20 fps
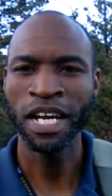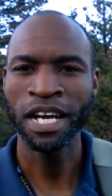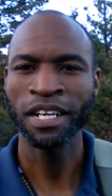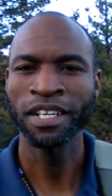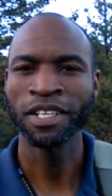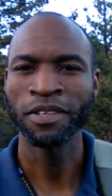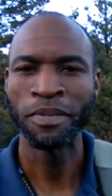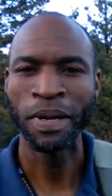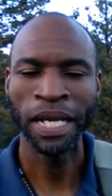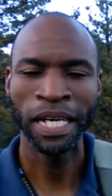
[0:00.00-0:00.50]

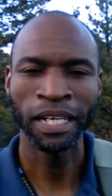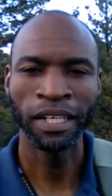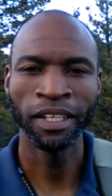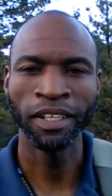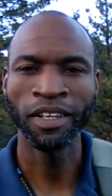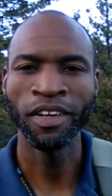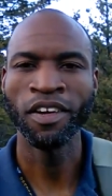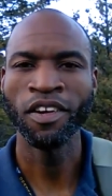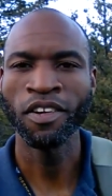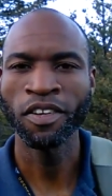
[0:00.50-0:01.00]
Not going to make it a
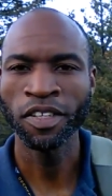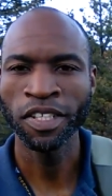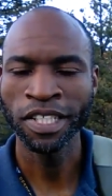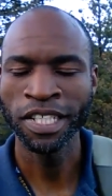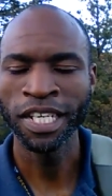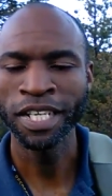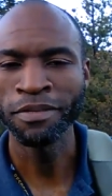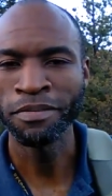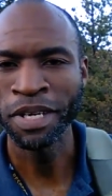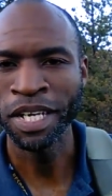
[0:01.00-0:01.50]
long
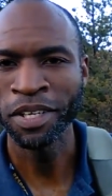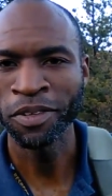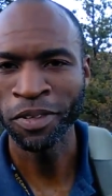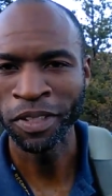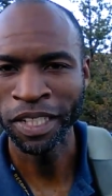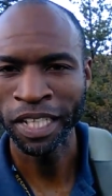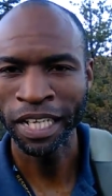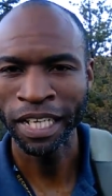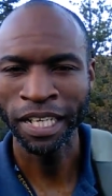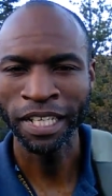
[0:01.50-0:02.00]
10 minute
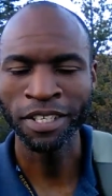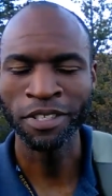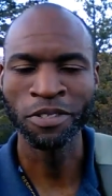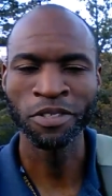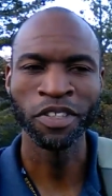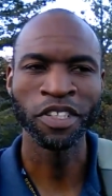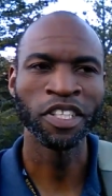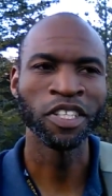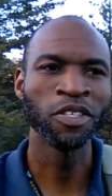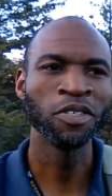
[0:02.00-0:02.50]
one like I
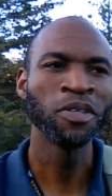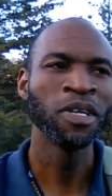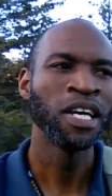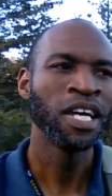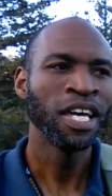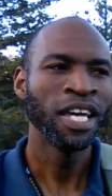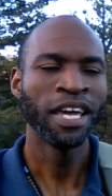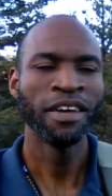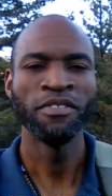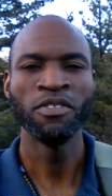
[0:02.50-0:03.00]
usually do.
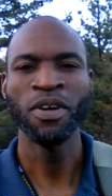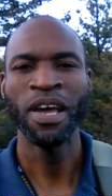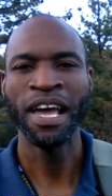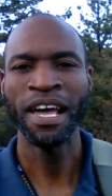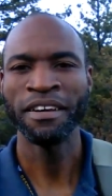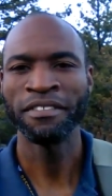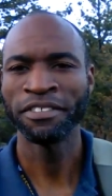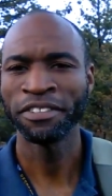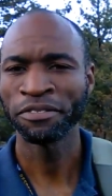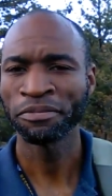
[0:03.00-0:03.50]
If you
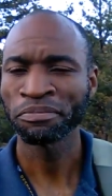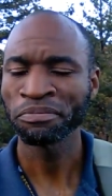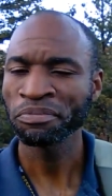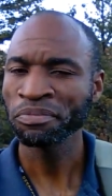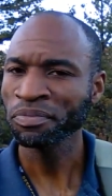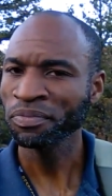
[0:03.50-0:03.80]
have